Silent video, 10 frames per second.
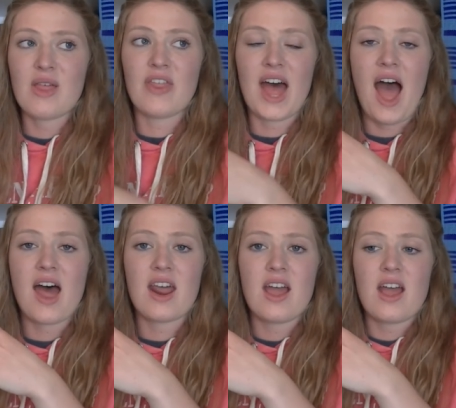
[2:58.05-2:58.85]

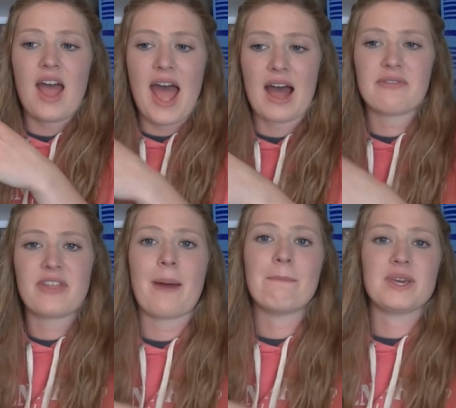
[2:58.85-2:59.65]
that have
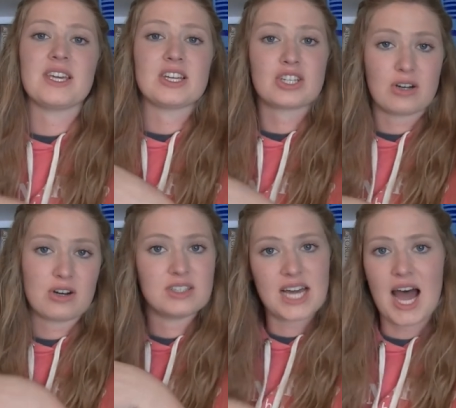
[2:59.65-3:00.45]
them being
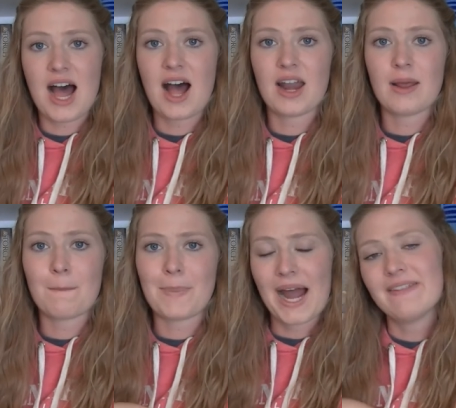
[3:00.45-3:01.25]
turned on
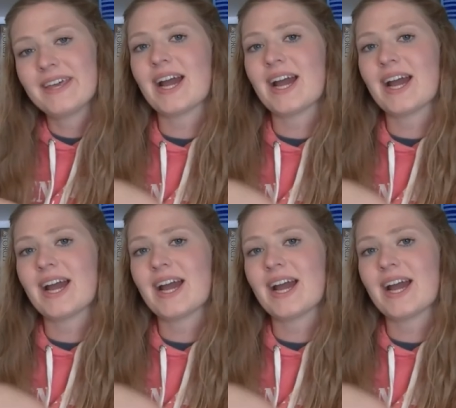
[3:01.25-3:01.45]
by the